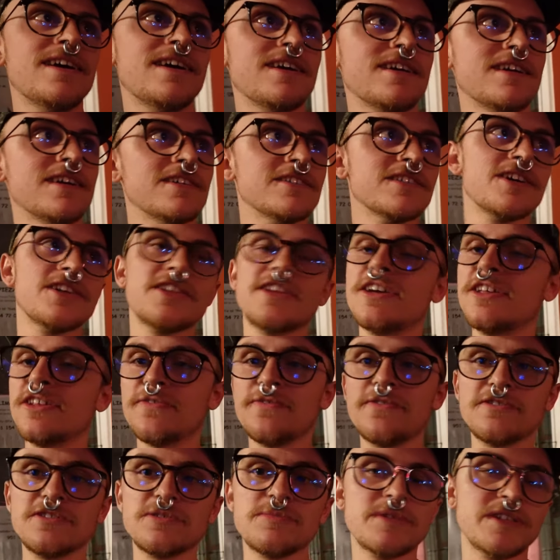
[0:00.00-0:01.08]
because all the other
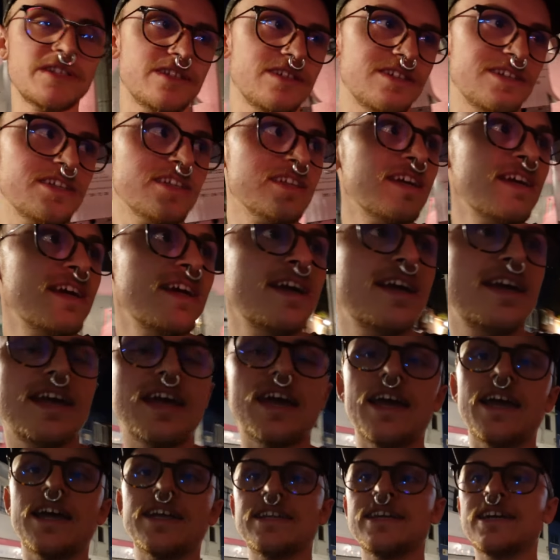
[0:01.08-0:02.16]
food's been good.
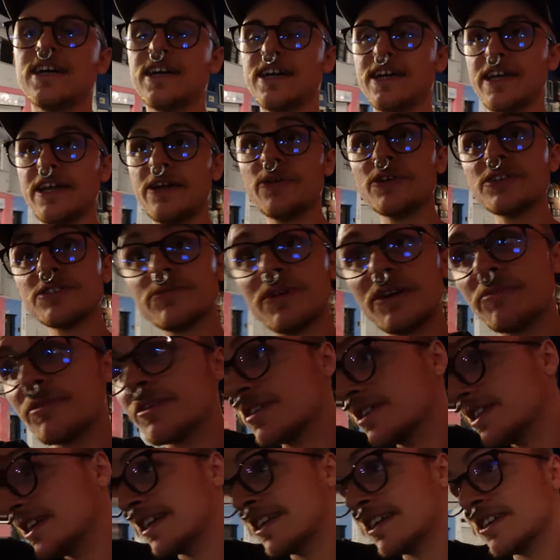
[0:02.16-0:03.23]
And it was my
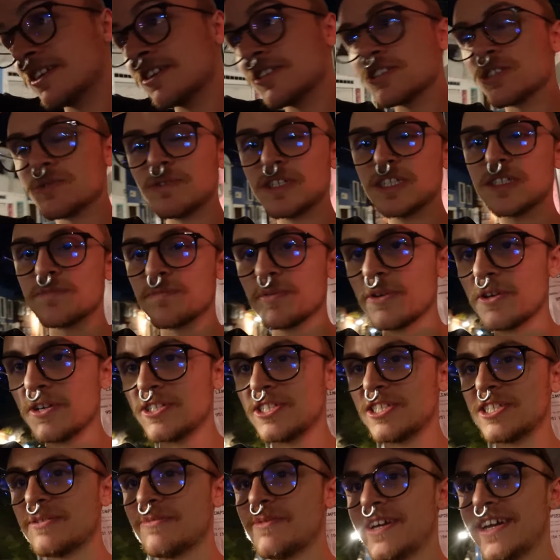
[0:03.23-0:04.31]
birthday dinner, so we
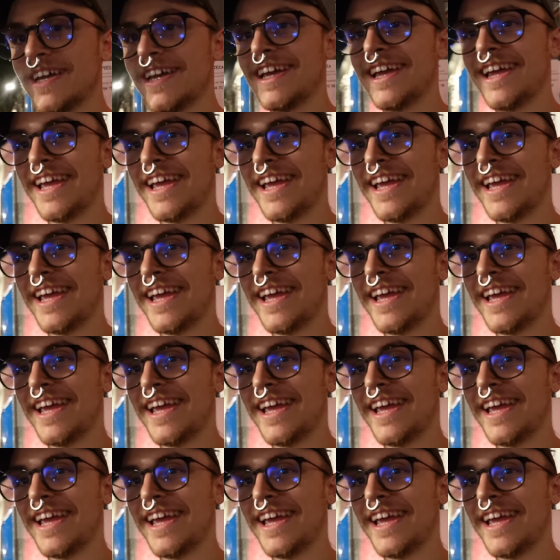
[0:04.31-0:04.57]
splurged a bit,